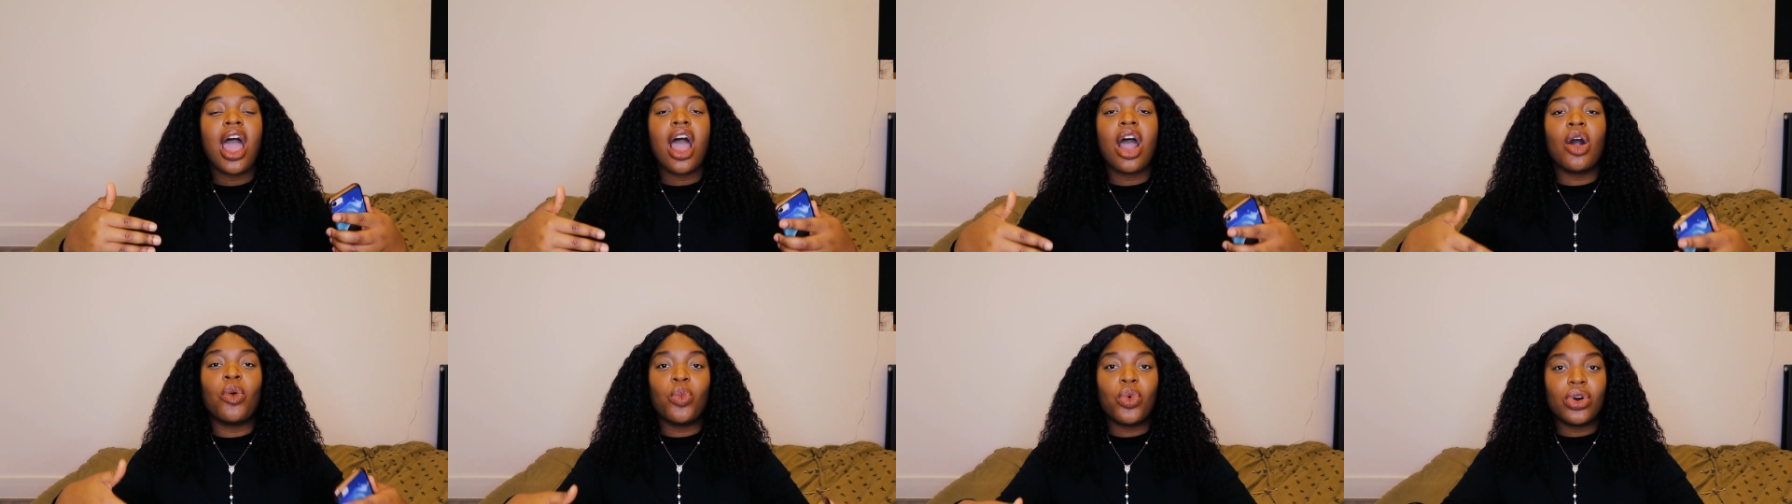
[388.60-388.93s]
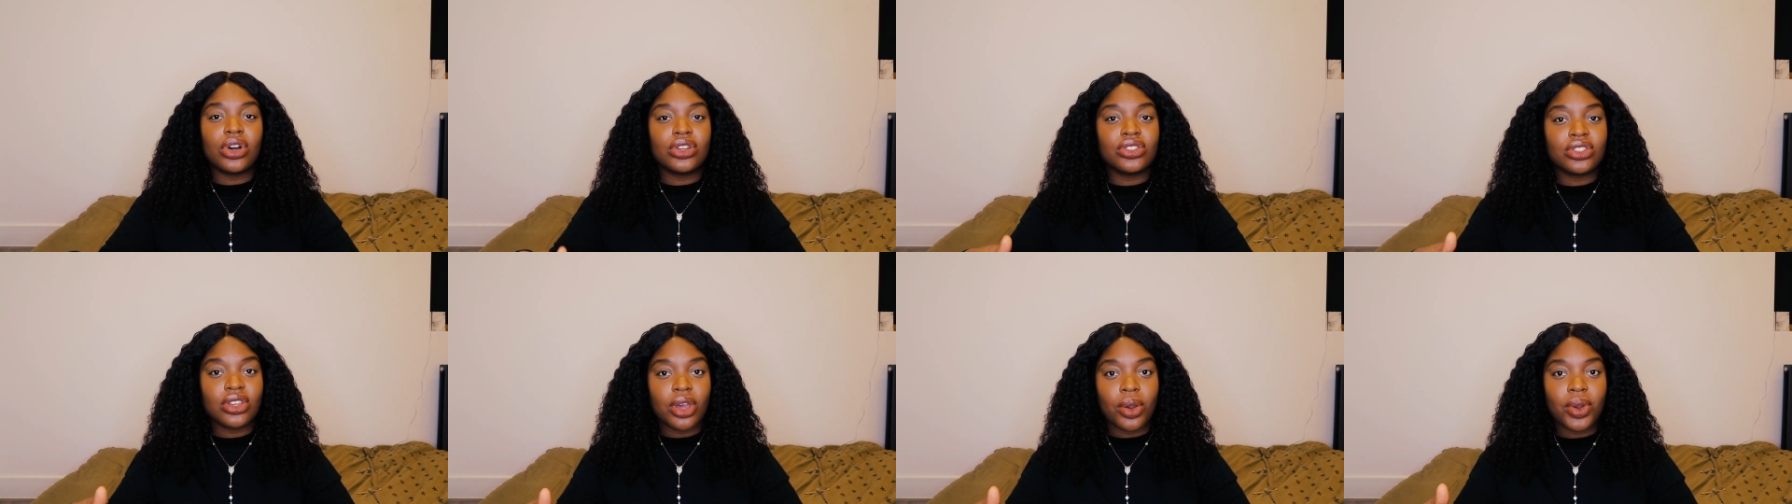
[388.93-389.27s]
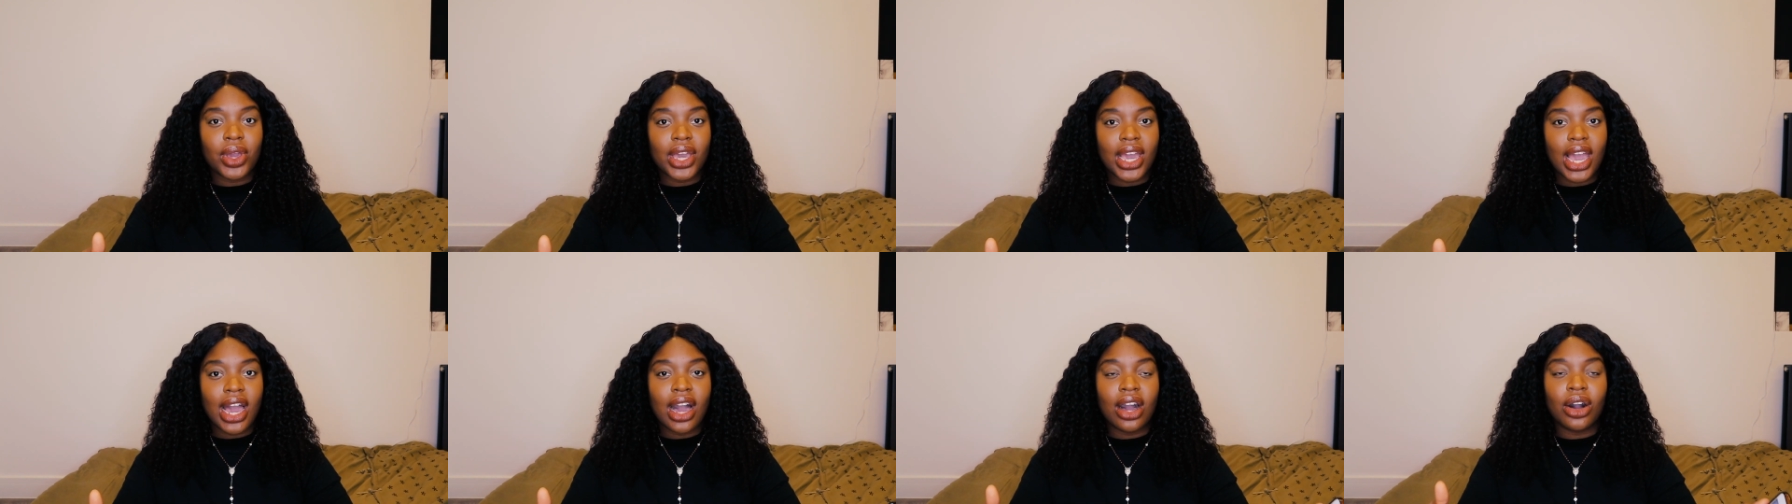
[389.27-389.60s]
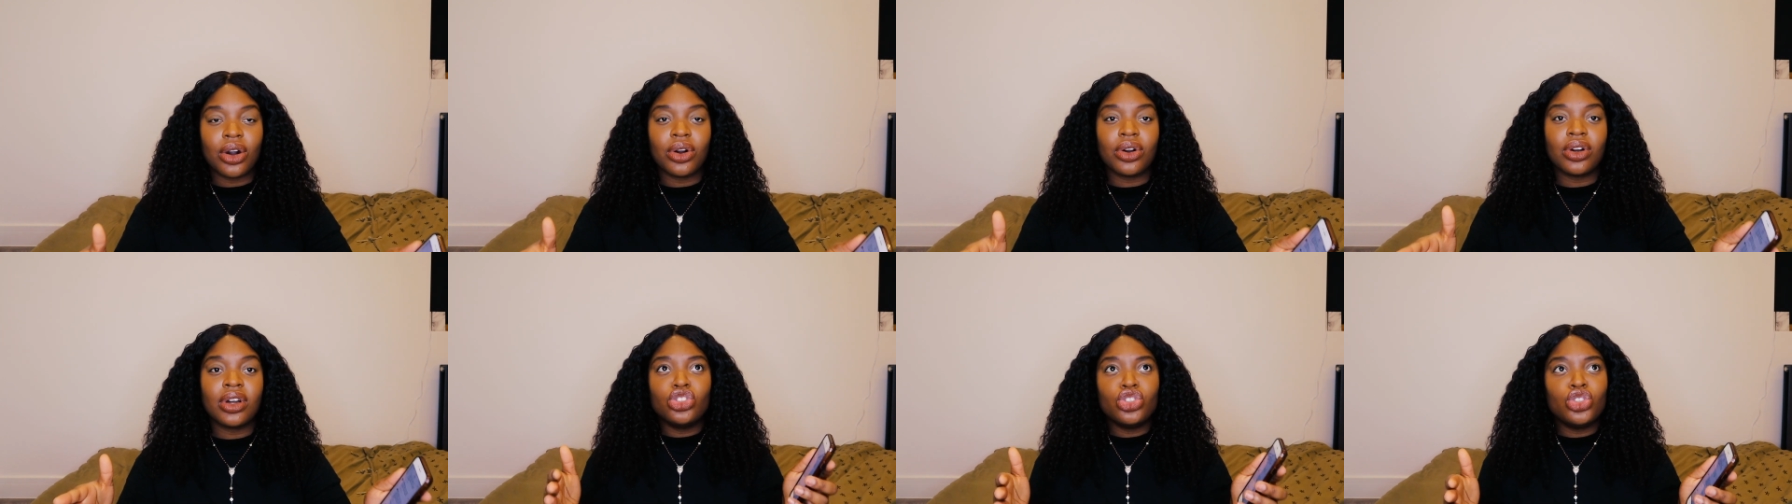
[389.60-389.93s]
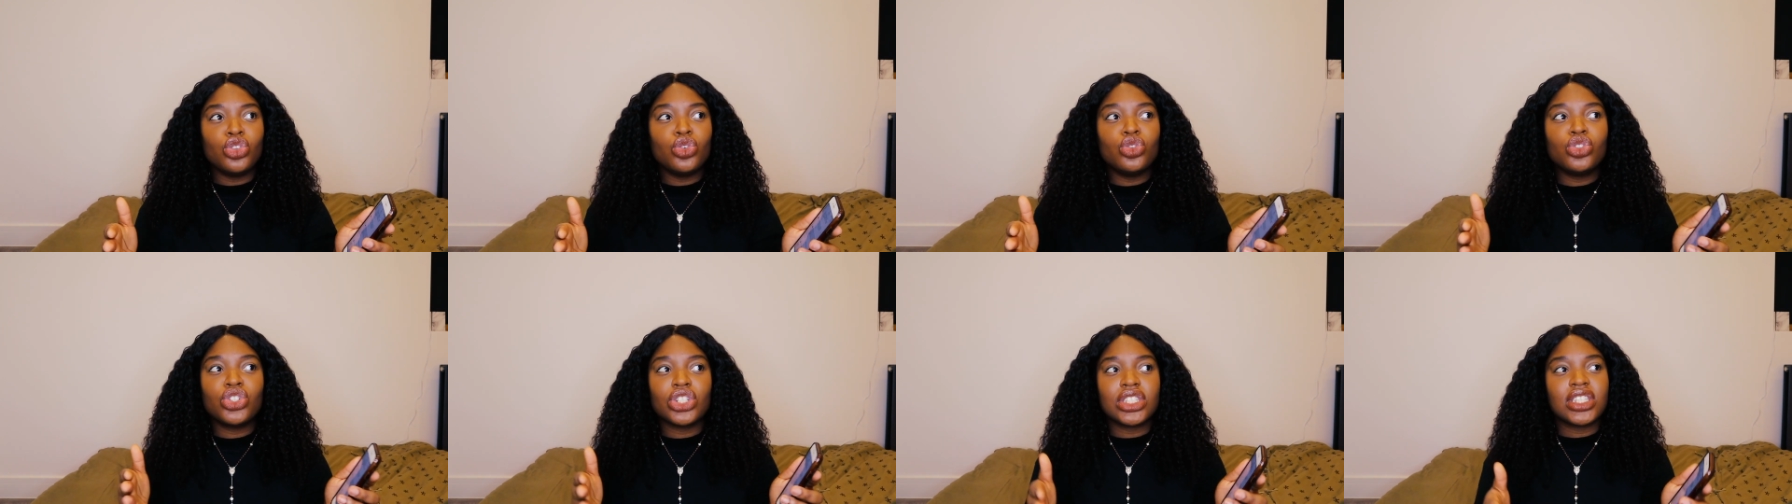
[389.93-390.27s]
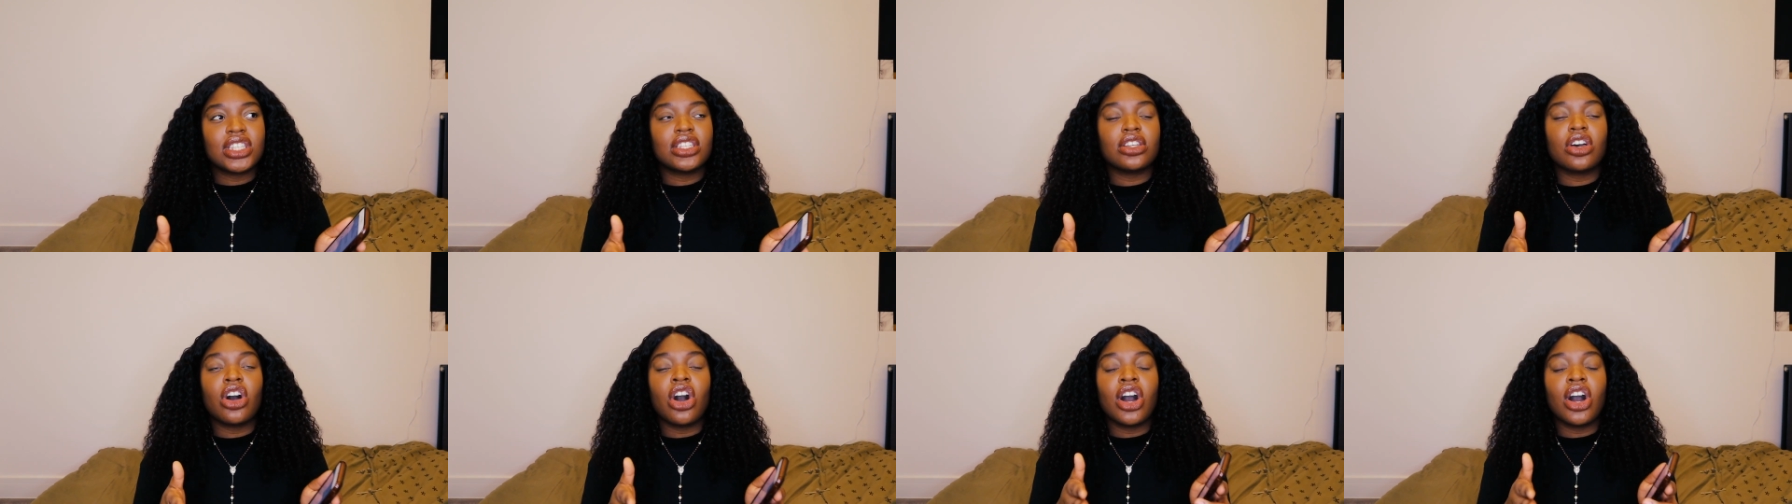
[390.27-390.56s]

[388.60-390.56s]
and what is going out, you just